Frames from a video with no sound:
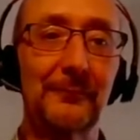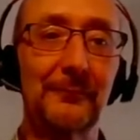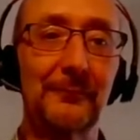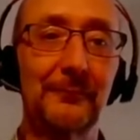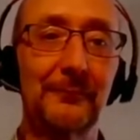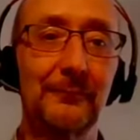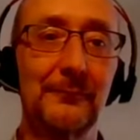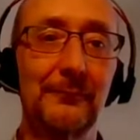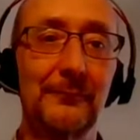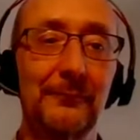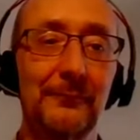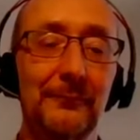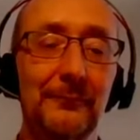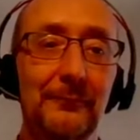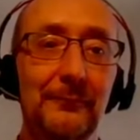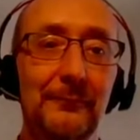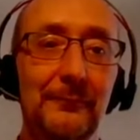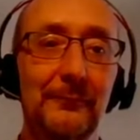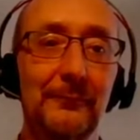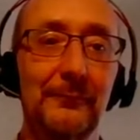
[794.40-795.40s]

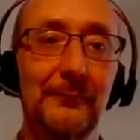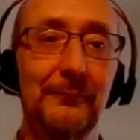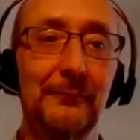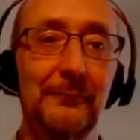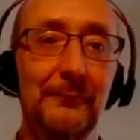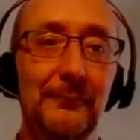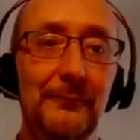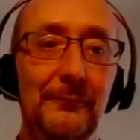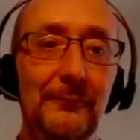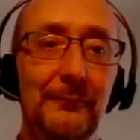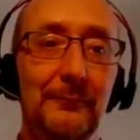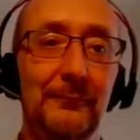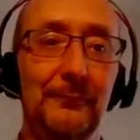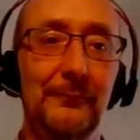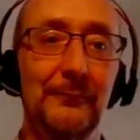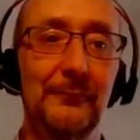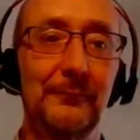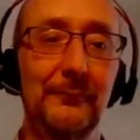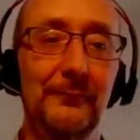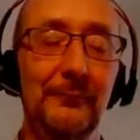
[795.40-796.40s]

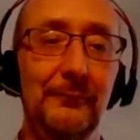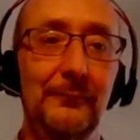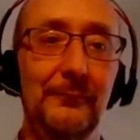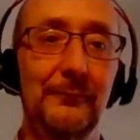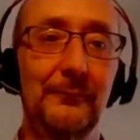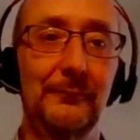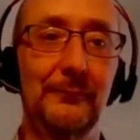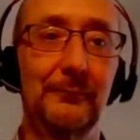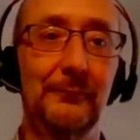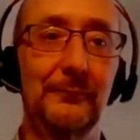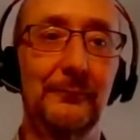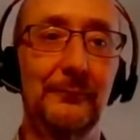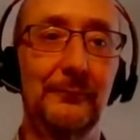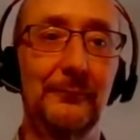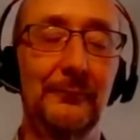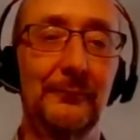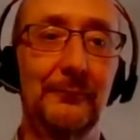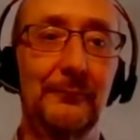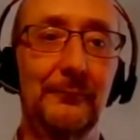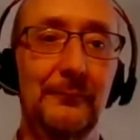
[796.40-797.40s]

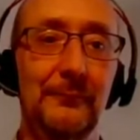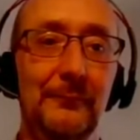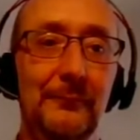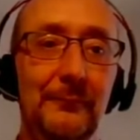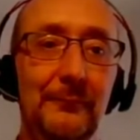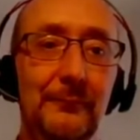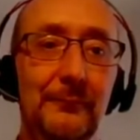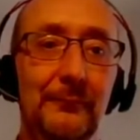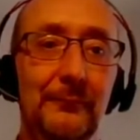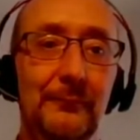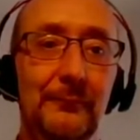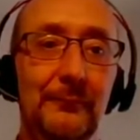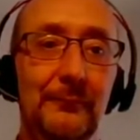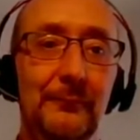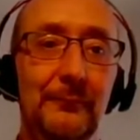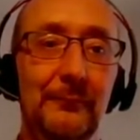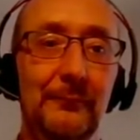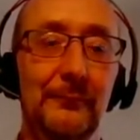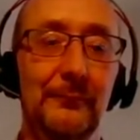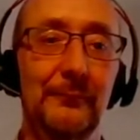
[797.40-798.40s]

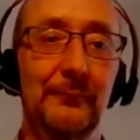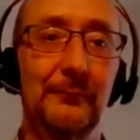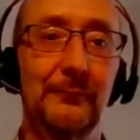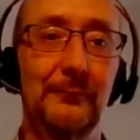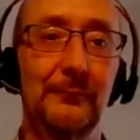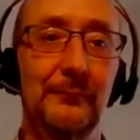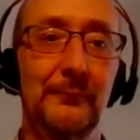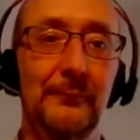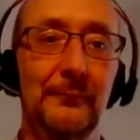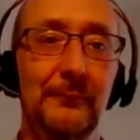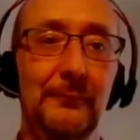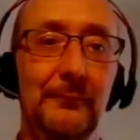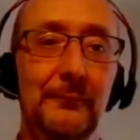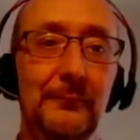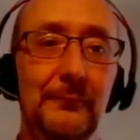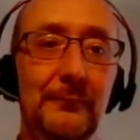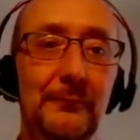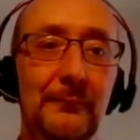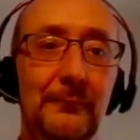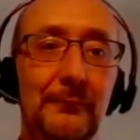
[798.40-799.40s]

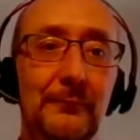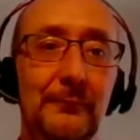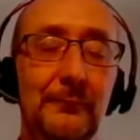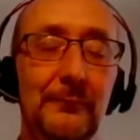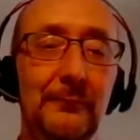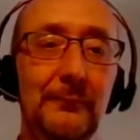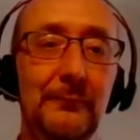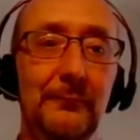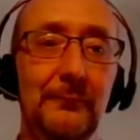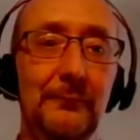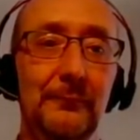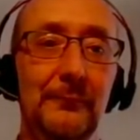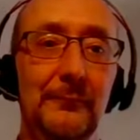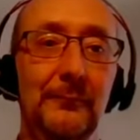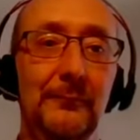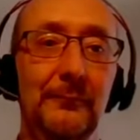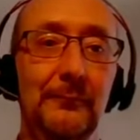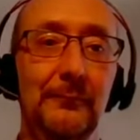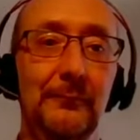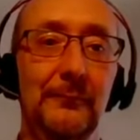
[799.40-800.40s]

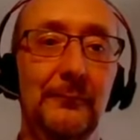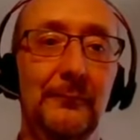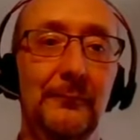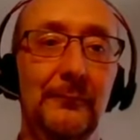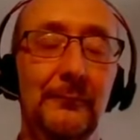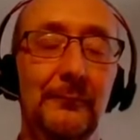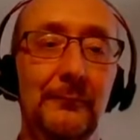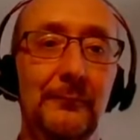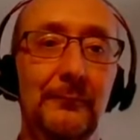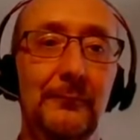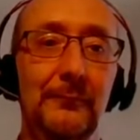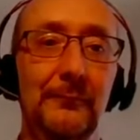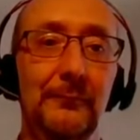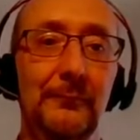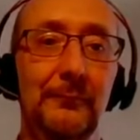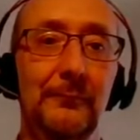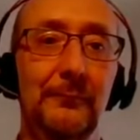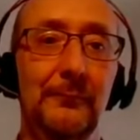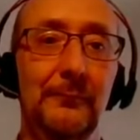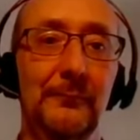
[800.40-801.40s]

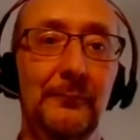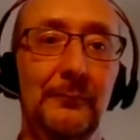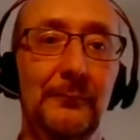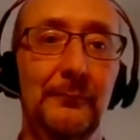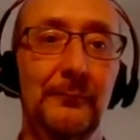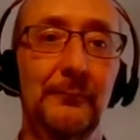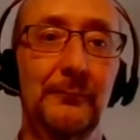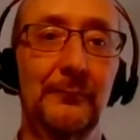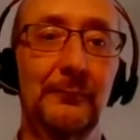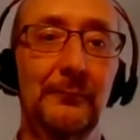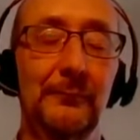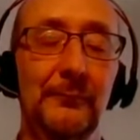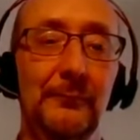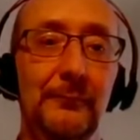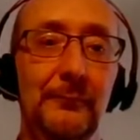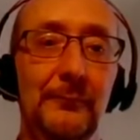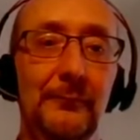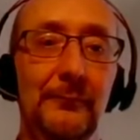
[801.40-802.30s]
The person shown says nothing.